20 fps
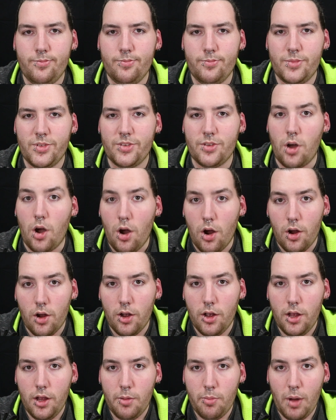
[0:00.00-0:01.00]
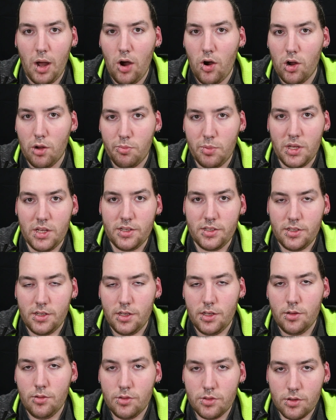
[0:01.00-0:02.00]
sorry
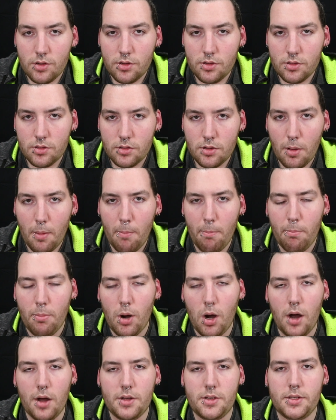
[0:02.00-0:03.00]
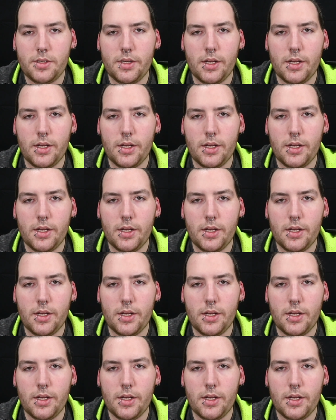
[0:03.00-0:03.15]
PowerPC users, but